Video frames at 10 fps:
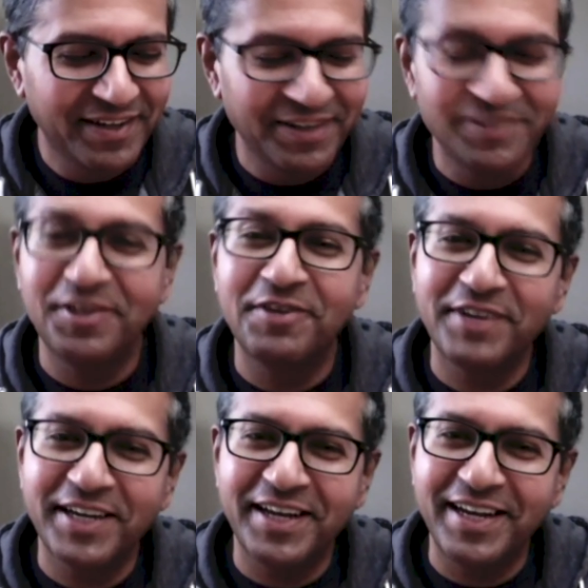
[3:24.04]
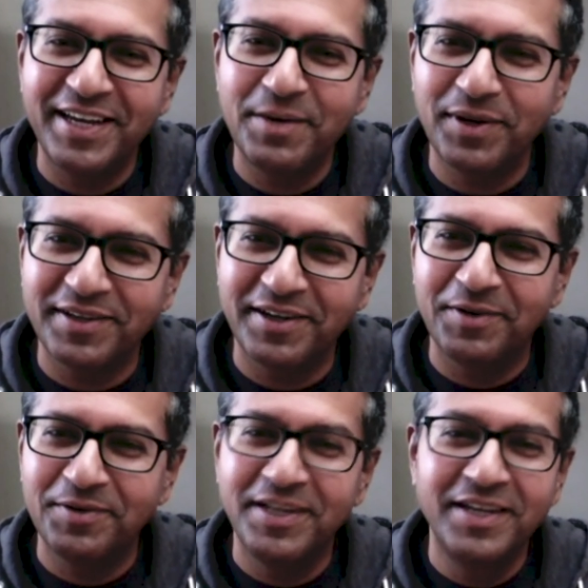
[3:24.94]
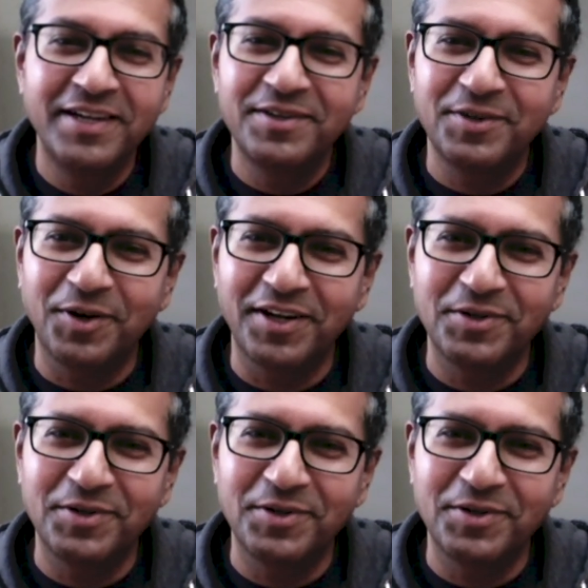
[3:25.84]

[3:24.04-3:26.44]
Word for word: survey, and he went around talking